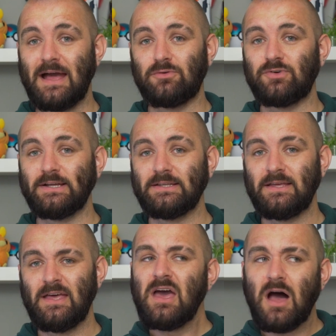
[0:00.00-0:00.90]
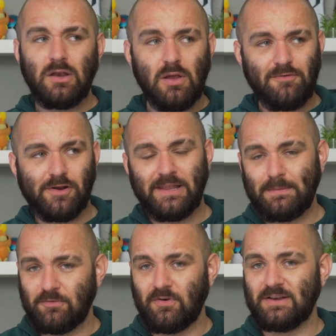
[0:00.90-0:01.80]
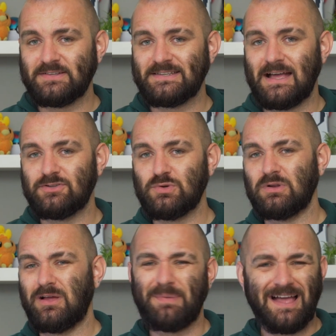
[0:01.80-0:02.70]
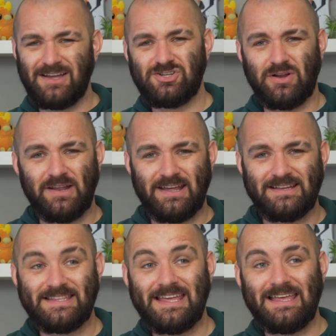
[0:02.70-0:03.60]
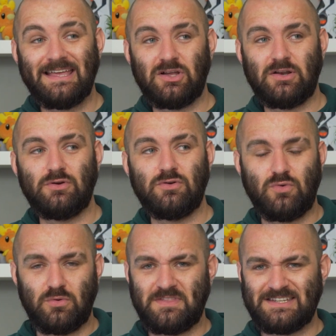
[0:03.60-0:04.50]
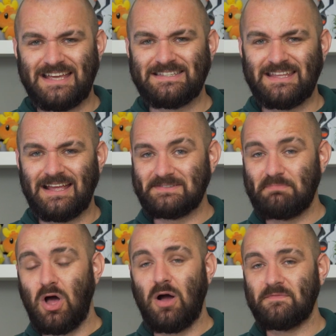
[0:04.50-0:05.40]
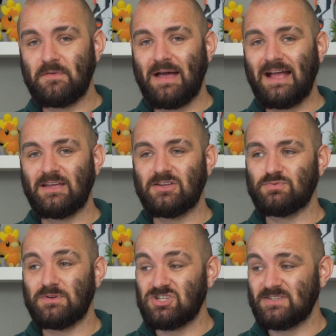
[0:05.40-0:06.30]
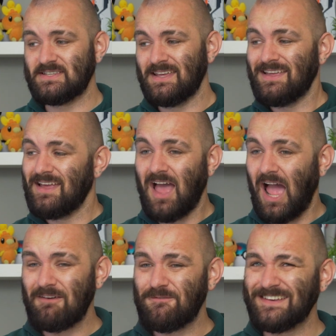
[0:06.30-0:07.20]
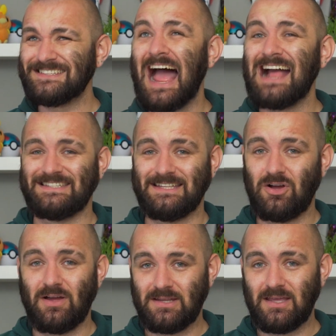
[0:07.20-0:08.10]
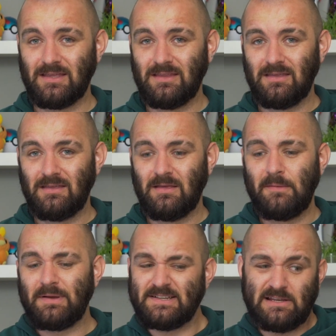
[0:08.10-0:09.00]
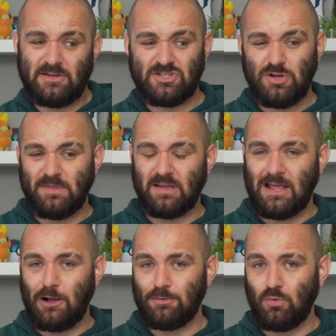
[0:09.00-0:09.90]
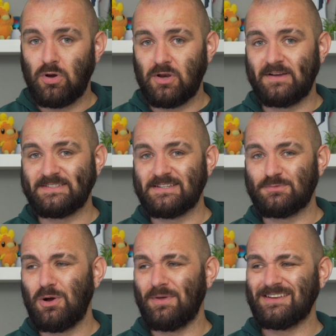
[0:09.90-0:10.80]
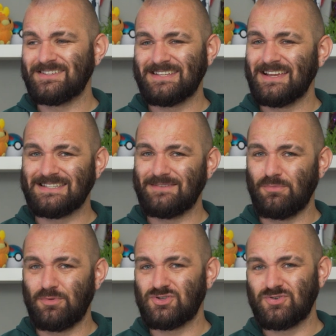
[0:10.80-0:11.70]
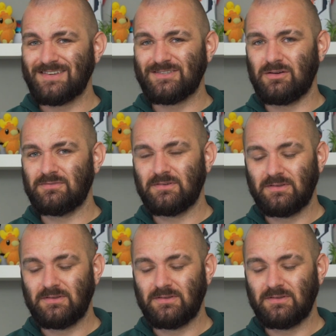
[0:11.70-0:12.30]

now, right? A lot of holiday providers now doing like package holidays, they include all of the testing as part of the package, which is a fantastic idea. Because then I assume they're gonna help you organize it as well, and that just takes even more stress off.